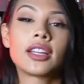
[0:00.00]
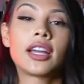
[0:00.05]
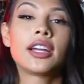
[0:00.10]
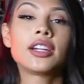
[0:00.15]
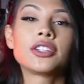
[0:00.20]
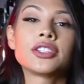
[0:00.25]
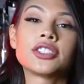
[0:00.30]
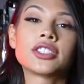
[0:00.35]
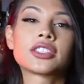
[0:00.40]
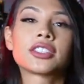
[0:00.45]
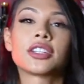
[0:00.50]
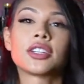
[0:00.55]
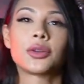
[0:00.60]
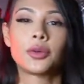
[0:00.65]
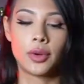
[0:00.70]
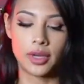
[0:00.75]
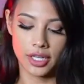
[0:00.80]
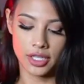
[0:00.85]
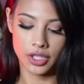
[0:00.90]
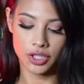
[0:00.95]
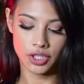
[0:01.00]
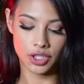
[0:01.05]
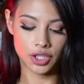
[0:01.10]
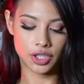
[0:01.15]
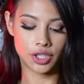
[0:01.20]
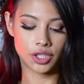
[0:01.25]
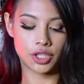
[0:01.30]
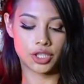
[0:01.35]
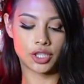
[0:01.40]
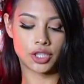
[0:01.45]
that, you're just going to want to
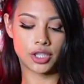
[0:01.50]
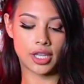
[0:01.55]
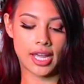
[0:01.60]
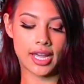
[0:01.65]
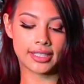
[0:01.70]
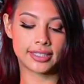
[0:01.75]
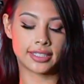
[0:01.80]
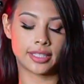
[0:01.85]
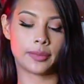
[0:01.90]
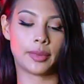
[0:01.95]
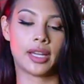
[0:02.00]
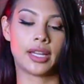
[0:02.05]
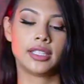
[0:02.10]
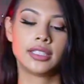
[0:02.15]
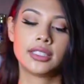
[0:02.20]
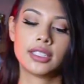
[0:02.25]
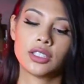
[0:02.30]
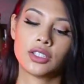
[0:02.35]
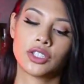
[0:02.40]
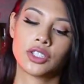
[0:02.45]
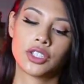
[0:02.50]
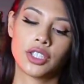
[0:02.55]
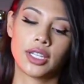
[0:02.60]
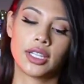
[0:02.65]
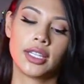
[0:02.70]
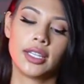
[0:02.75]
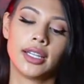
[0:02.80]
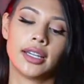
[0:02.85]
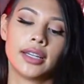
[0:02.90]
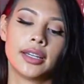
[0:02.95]
add some ice and
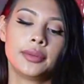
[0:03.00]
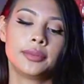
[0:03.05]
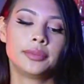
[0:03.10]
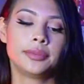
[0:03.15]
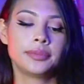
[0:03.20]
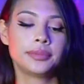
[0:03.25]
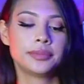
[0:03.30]
shake it up.